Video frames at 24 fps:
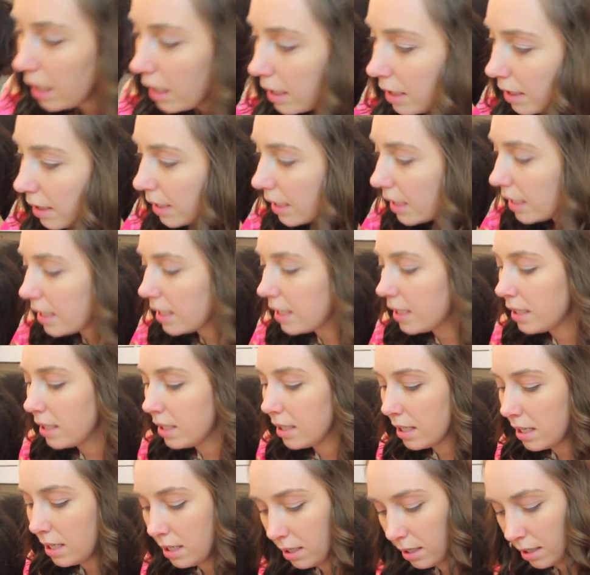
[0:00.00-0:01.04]
And
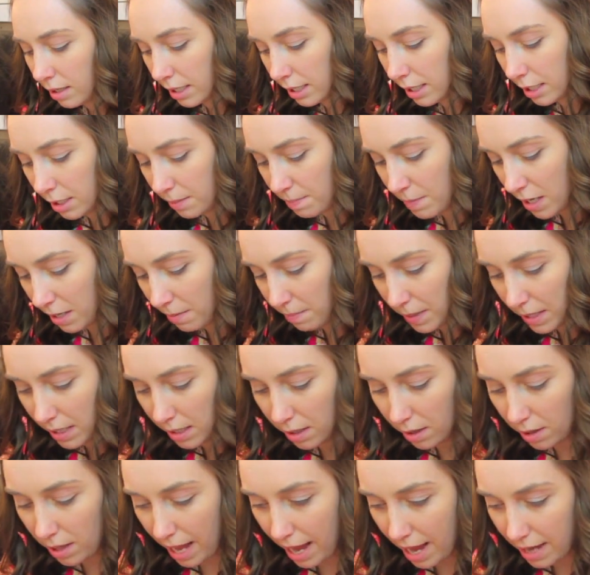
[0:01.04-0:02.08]
then this might be
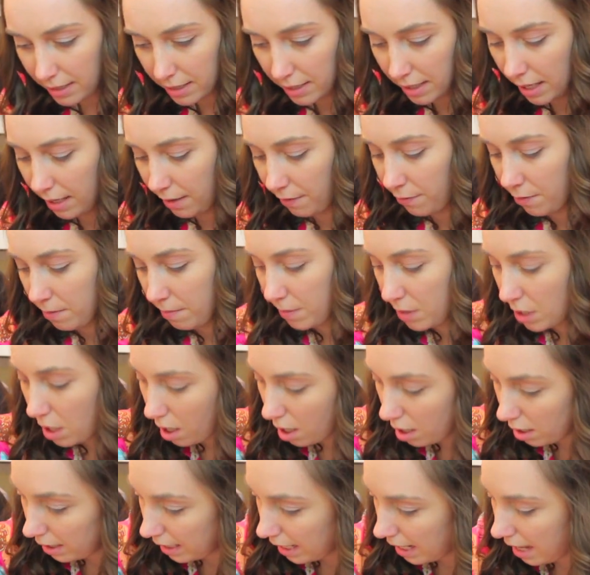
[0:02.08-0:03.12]
the last thing from
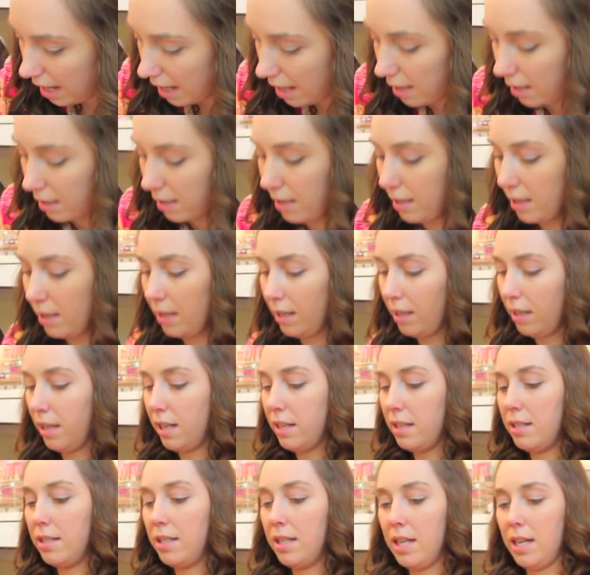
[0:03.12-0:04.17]
Target,
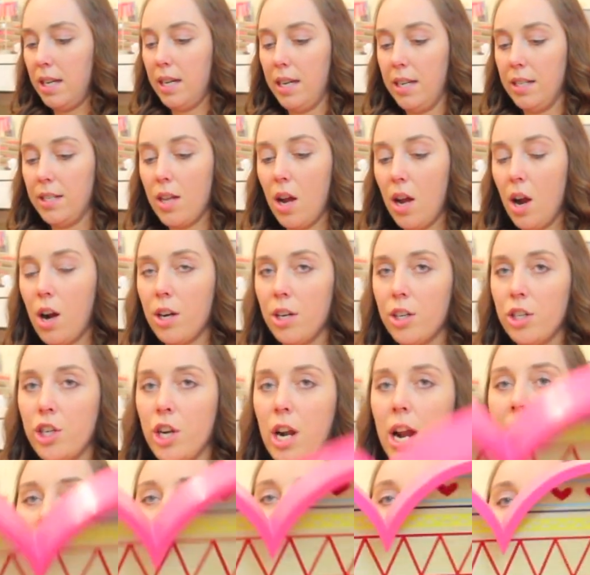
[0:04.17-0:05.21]
is this heart
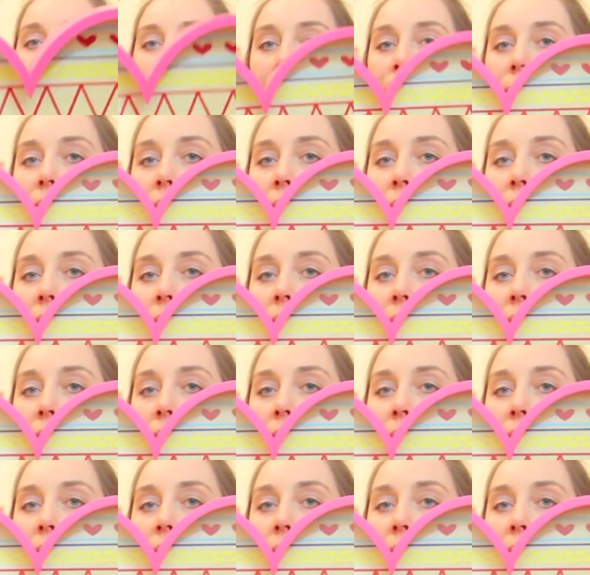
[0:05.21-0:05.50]
tray.